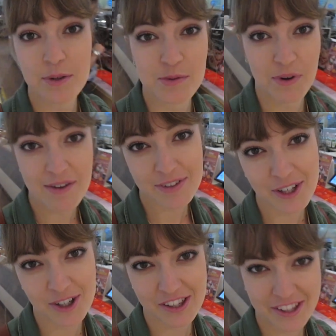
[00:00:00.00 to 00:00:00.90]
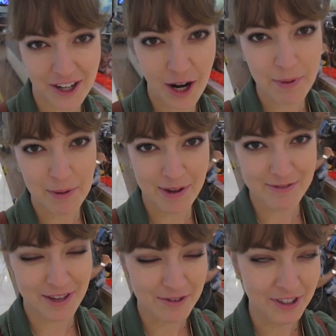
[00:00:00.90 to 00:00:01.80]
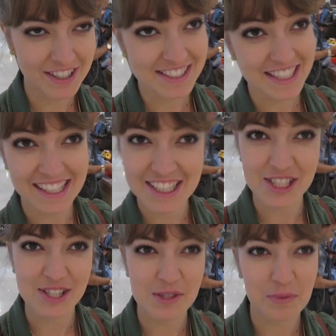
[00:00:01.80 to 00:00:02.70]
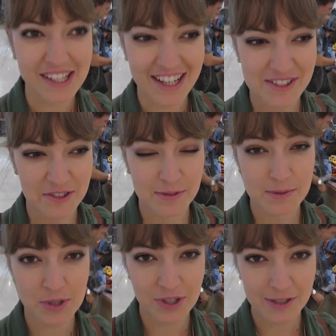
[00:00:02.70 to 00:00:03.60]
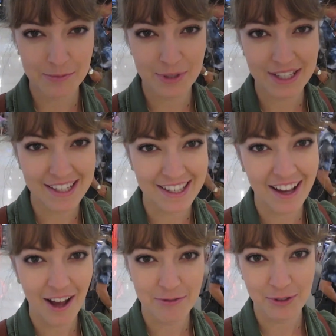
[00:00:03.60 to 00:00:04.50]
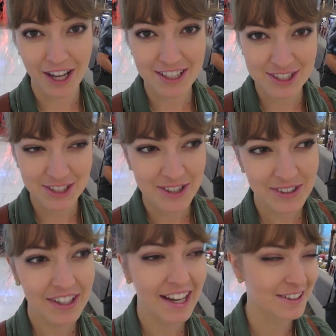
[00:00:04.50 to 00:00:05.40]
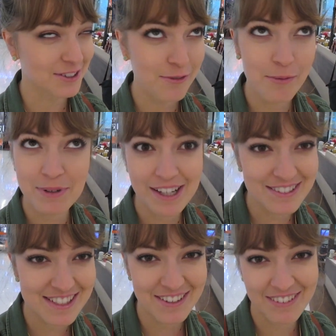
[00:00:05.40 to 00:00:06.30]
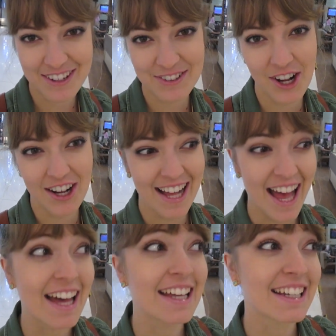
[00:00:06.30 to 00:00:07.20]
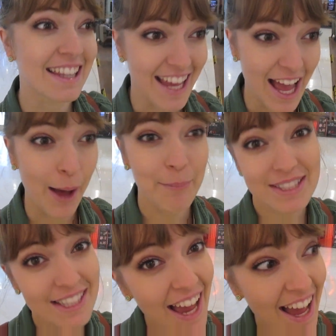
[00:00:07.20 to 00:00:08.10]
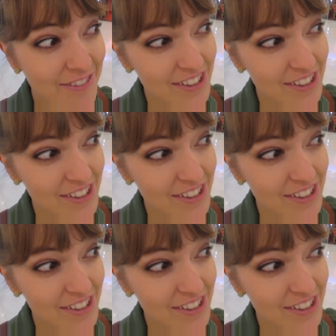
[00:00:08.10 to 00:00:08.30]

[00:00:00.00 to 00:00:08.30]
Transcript: was raving earlier about my favorite delicious sweet ice cream treat being affogaggio. I don't know if I'm pronouncing it right or wrong, and they happen to have